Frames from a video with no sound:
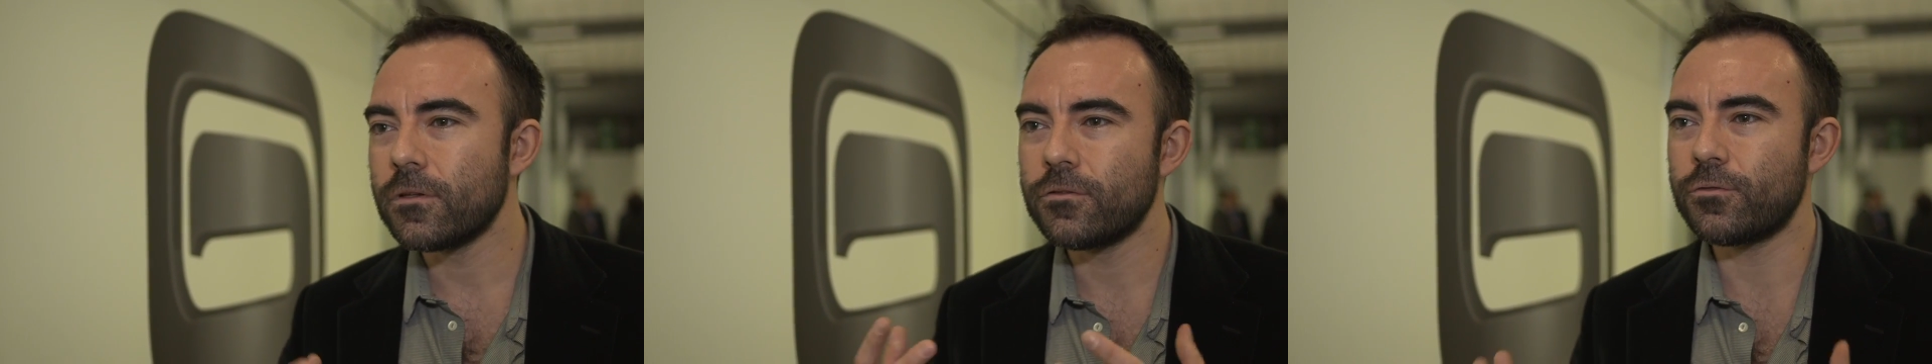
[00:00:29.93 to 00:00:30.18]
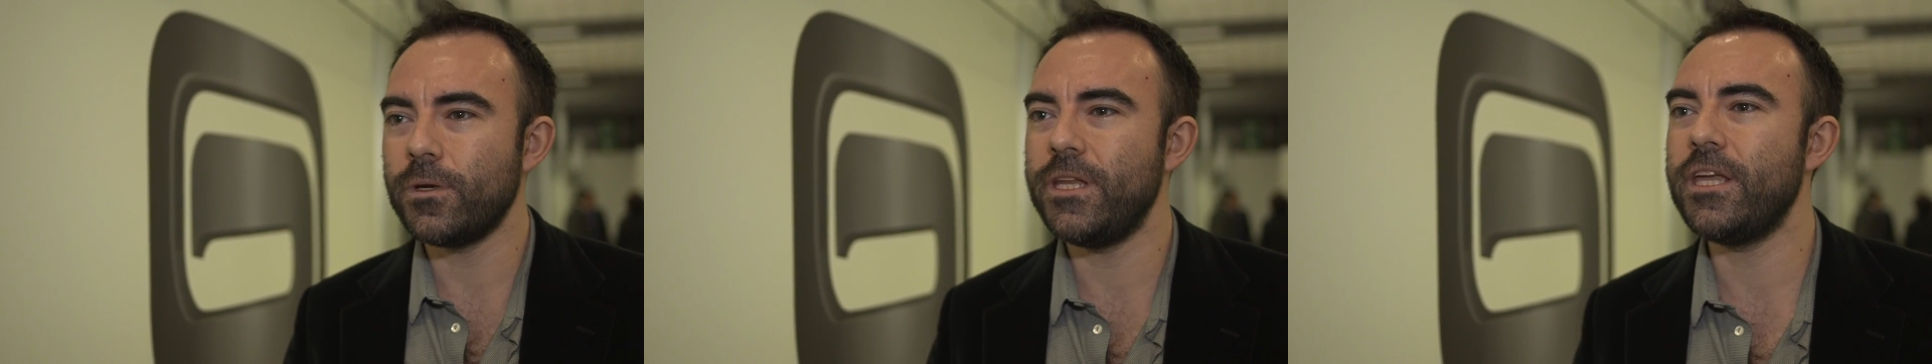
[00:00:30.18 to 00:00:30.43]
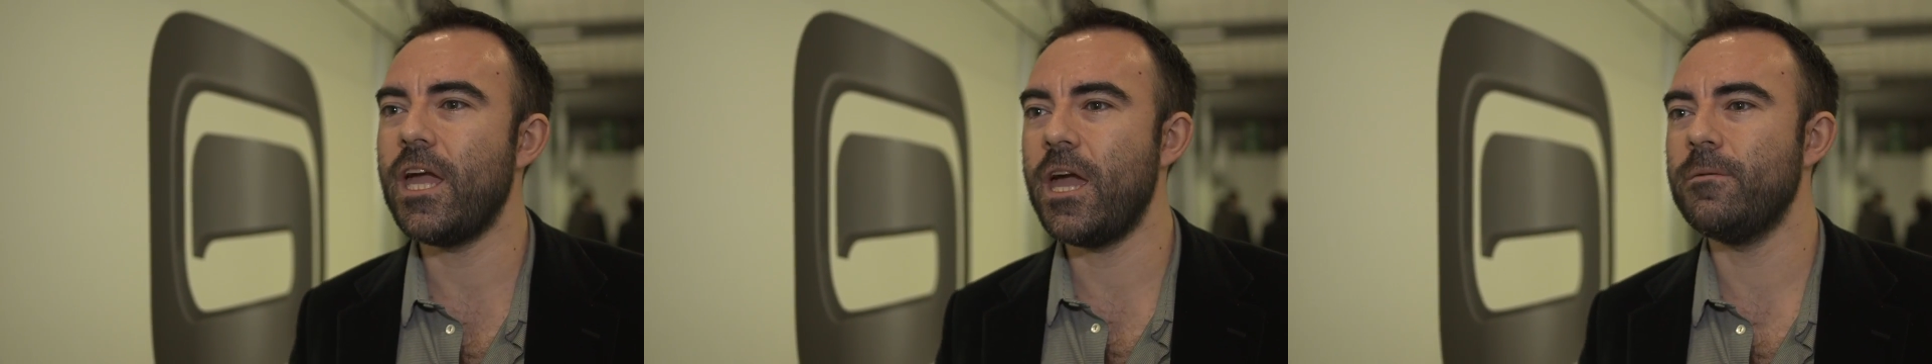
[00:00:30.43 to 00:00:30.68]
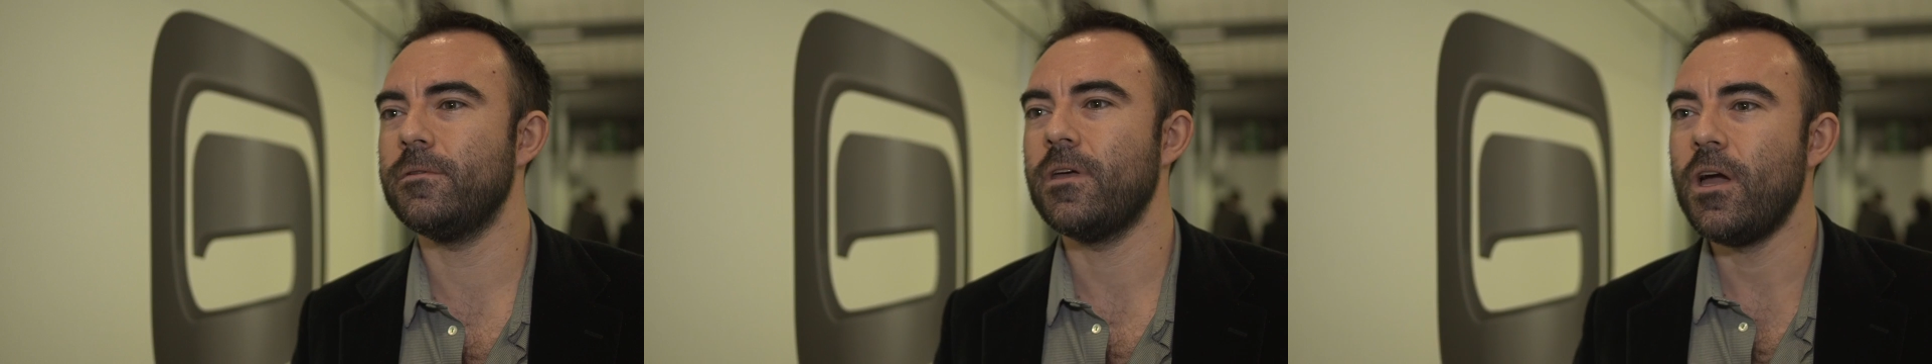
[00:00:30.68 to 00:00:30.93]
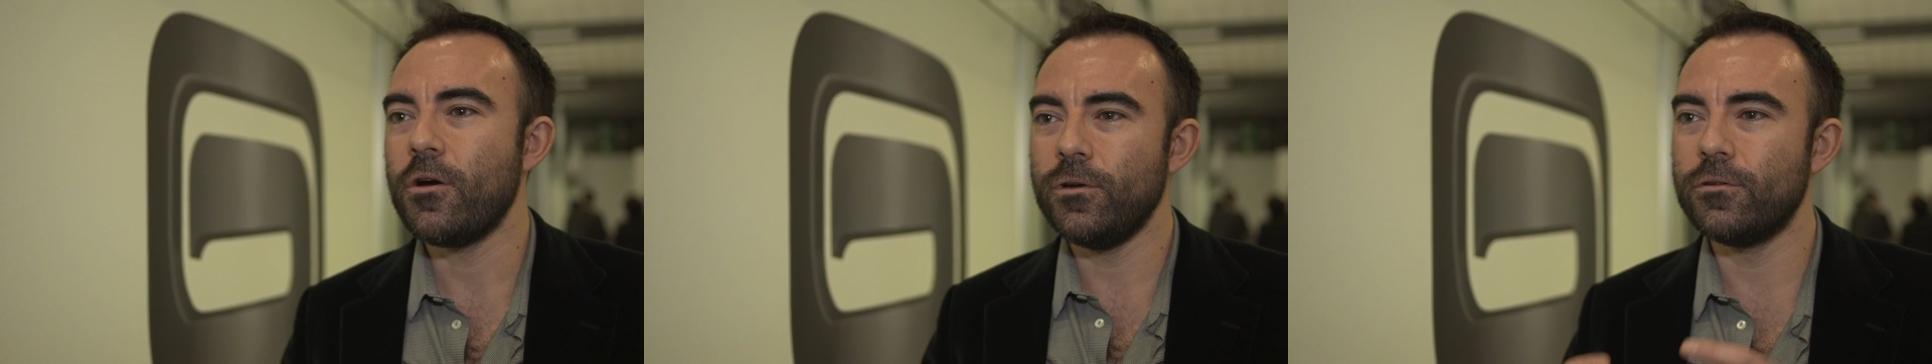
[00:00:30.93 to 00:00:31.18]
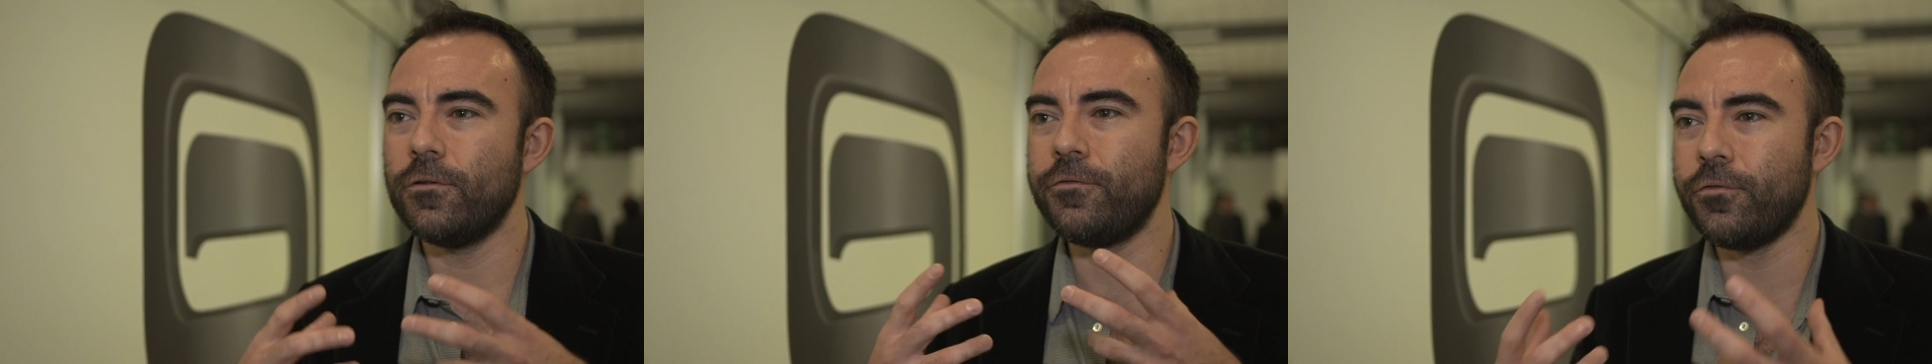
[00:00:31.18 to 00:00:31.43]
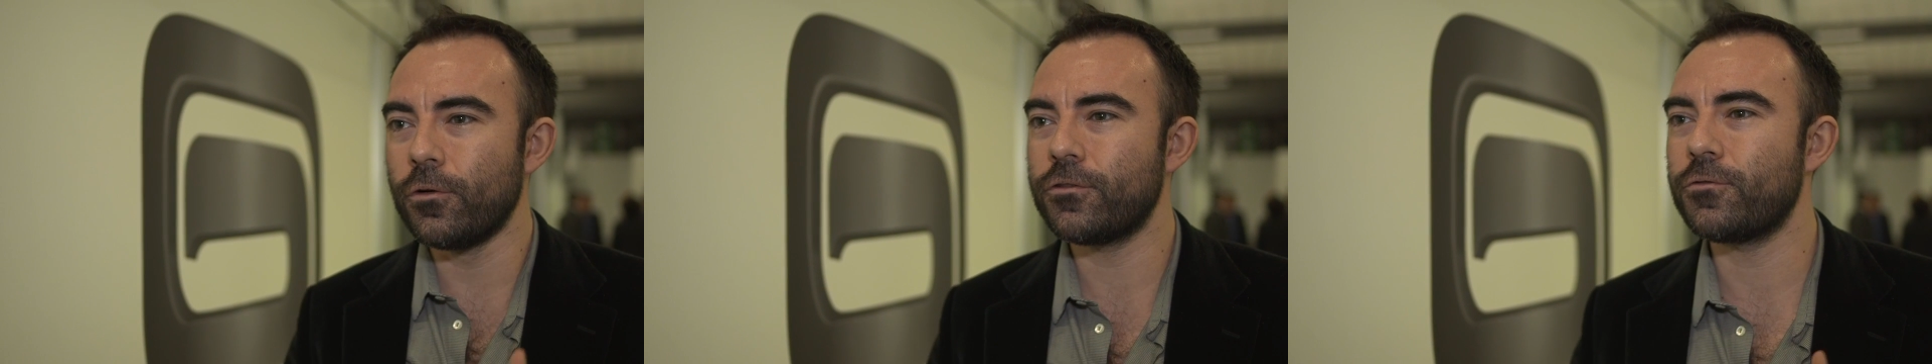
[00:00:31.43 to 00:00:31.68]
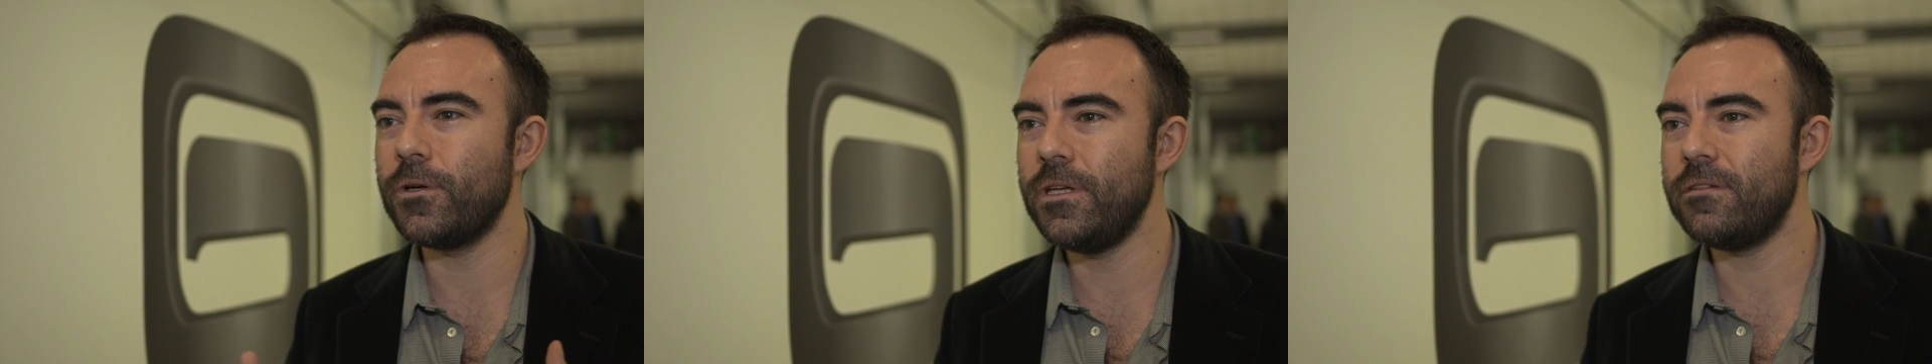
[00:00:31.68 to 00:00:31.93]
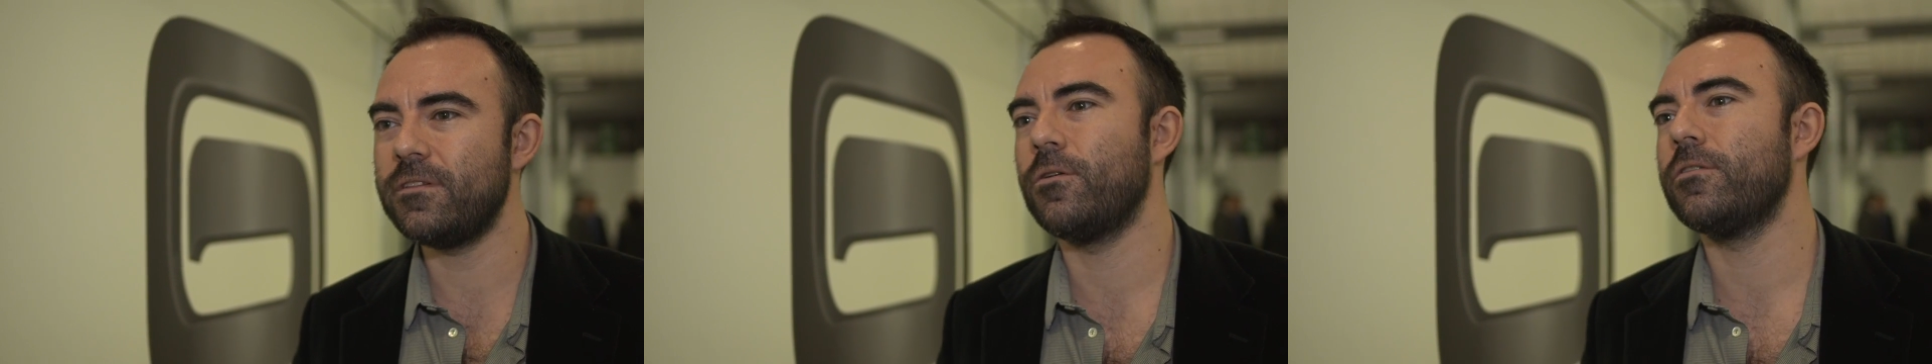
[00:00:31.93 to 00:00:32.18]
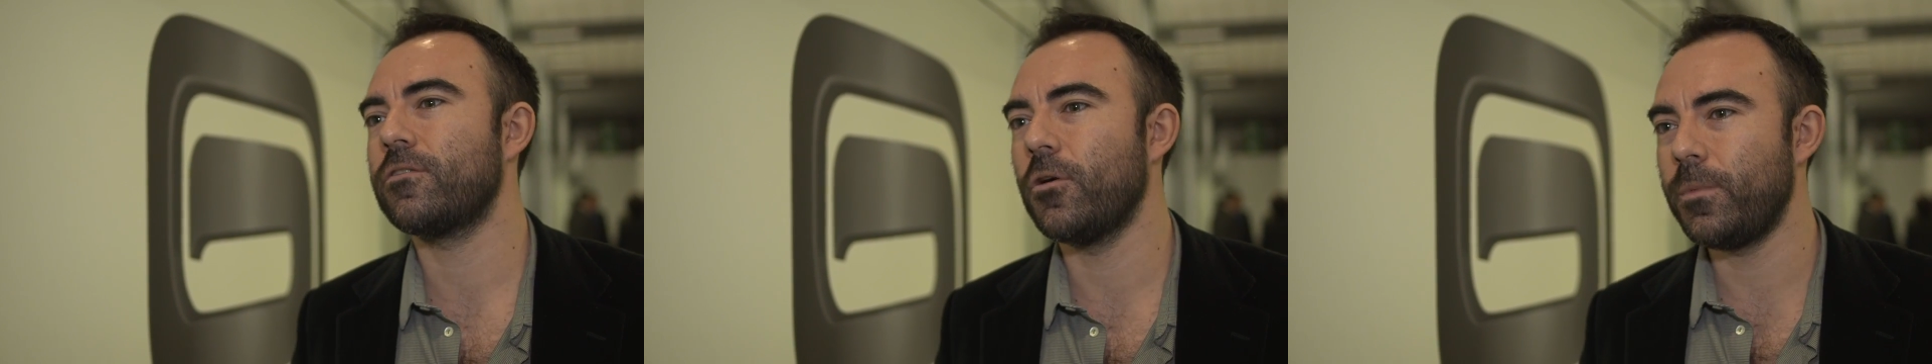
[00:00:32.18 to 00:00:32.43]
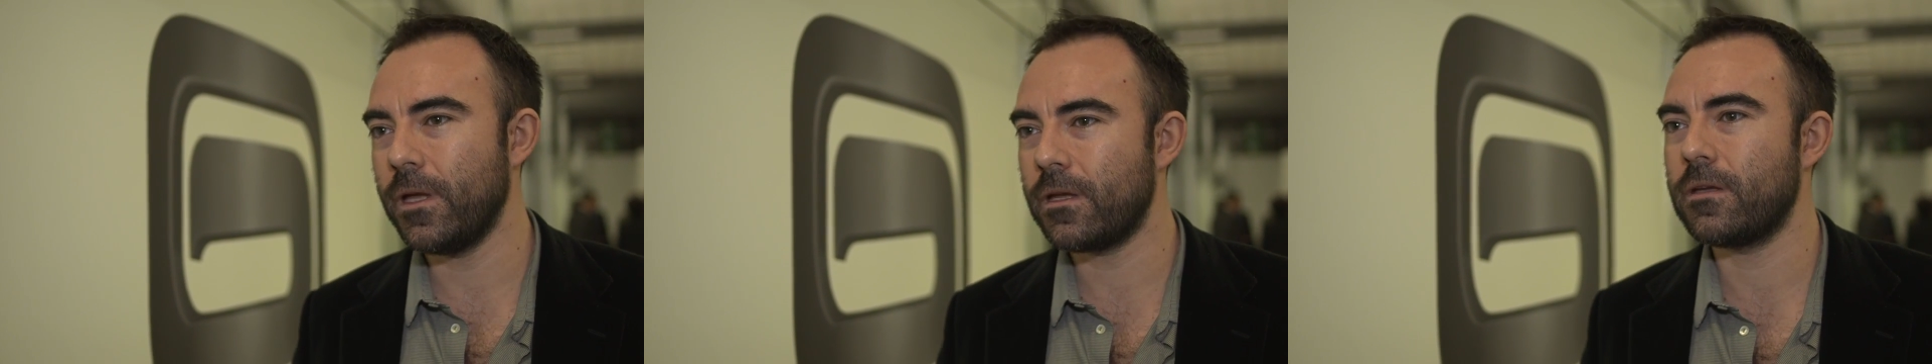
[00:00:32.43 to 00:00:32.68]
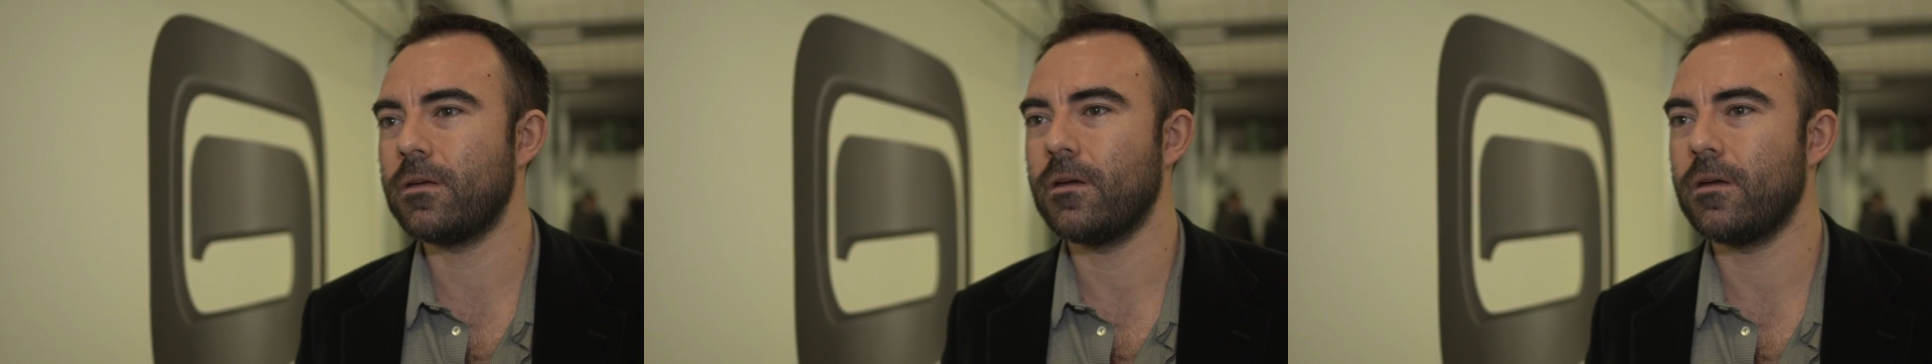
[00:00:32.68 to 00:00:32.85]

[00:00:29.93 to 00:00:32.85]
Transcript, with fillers: 3D games with a full 3D stereoscopic